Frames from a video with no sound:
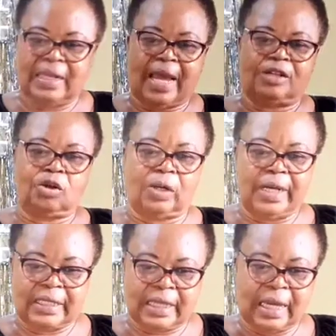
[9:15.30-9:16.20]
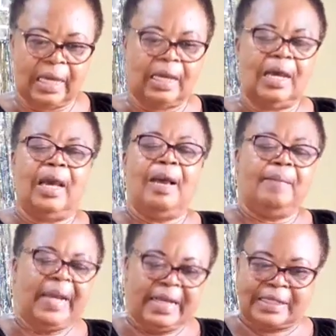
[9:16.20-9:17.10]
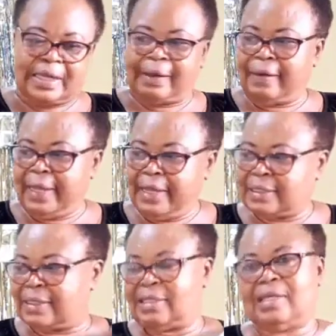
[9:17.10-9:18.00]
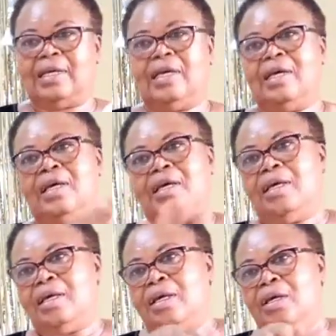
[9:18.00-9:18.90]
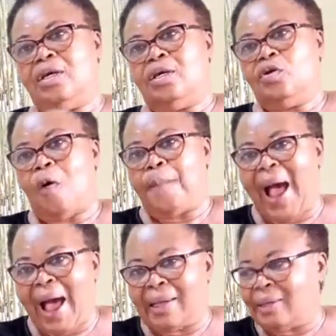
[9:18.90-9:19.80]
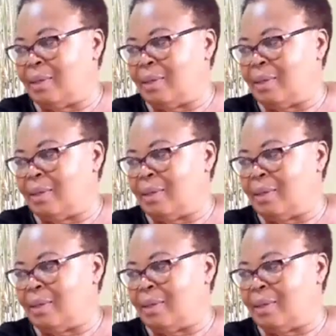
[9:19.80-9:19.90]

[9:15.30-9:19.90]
like chocolate cake, please grease your pan.